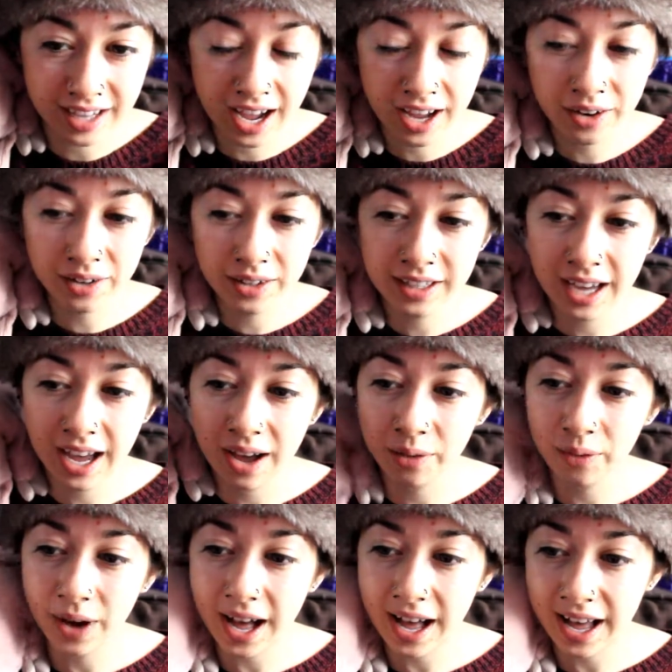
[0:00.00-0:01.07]
I don't
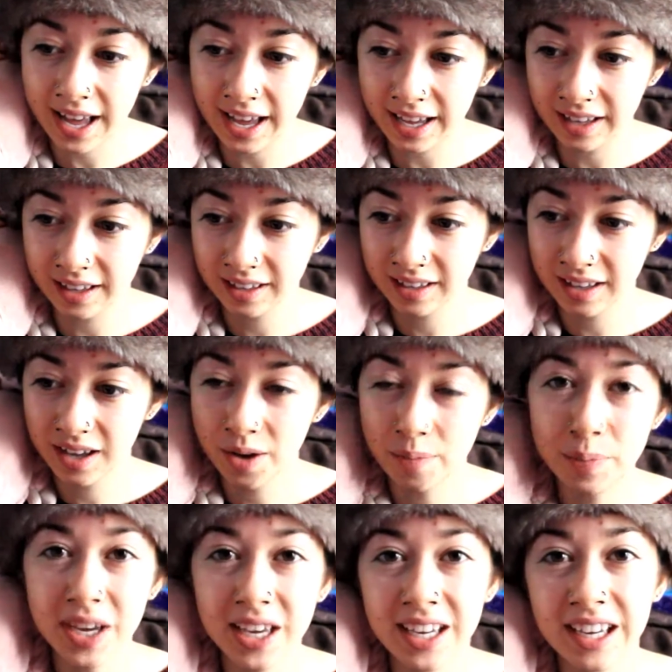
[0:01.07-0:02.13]
get why
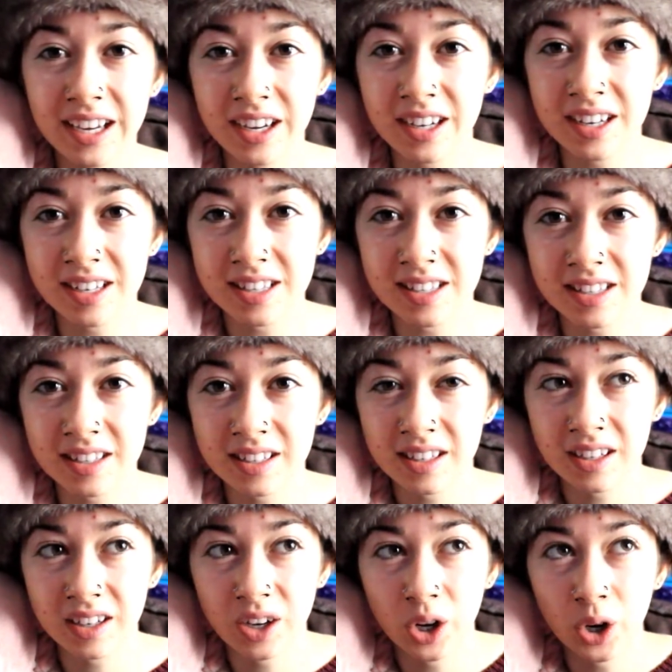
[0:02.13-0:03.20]
meat eaters
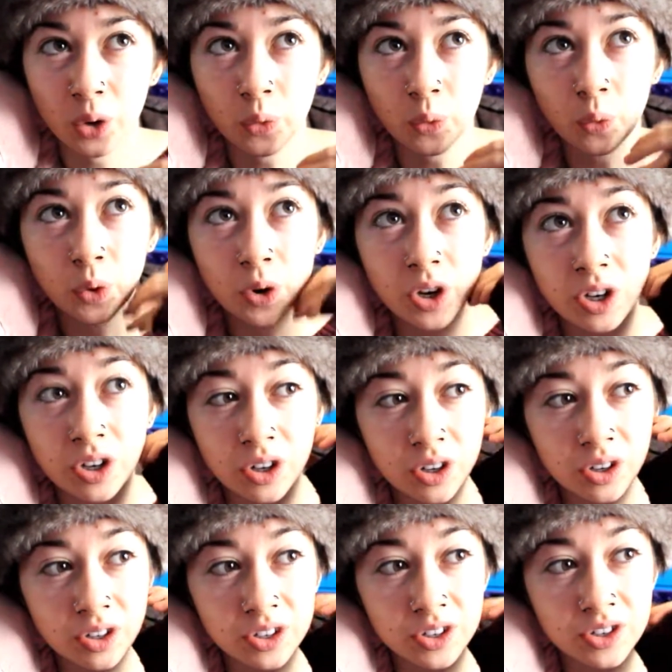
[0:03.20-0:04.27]
would
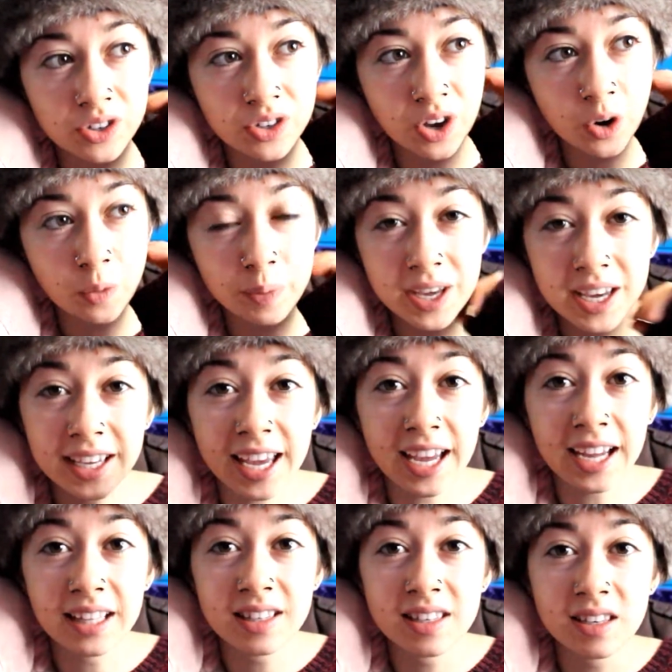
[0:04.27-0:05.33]
also be
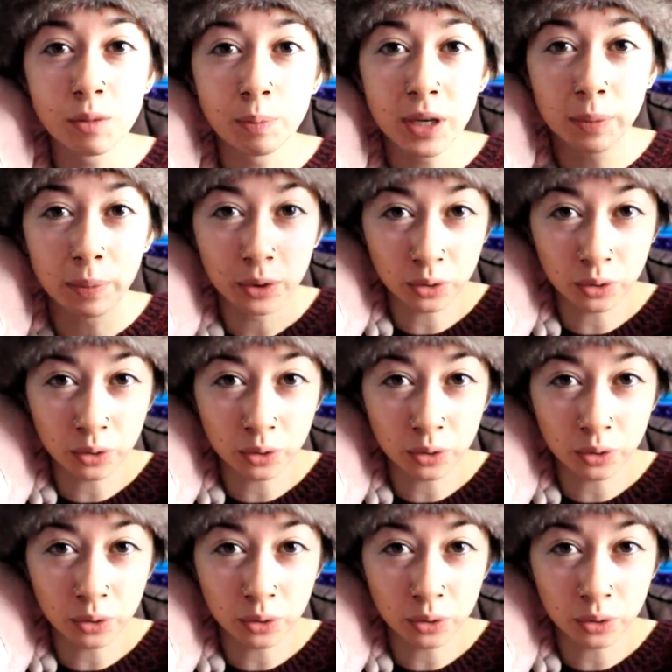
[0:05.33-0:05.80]
against people